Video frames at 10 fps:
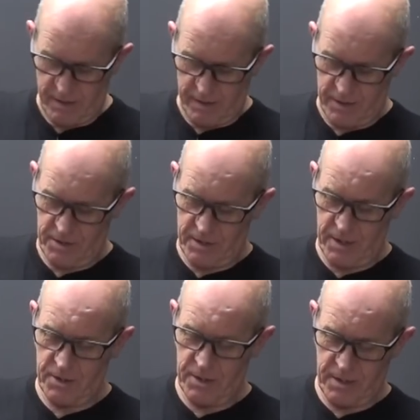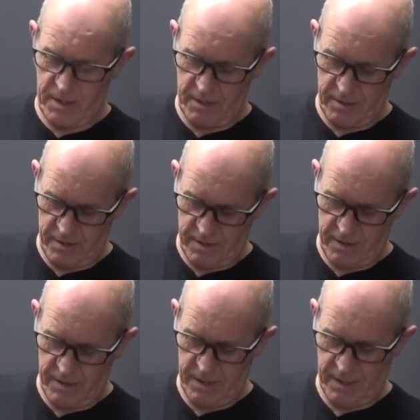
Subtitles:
Just in you